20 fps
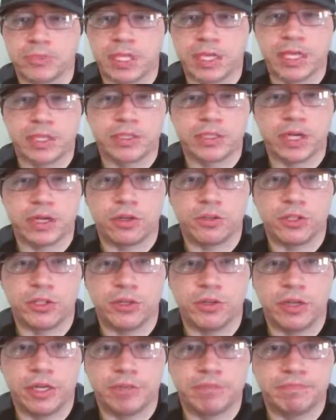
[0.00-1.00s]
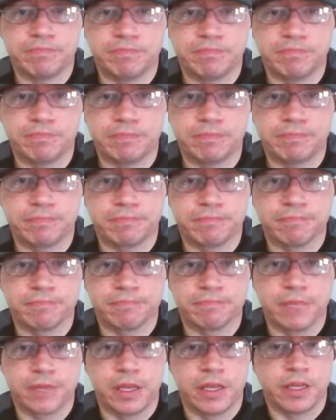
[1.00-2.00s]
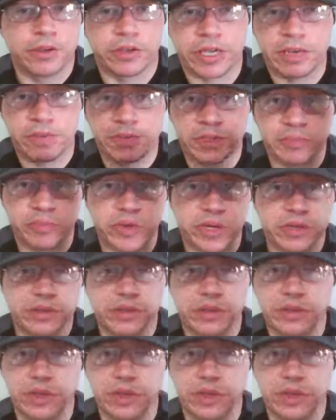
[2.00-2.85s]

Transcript: Guess that'll do it. Keep spreading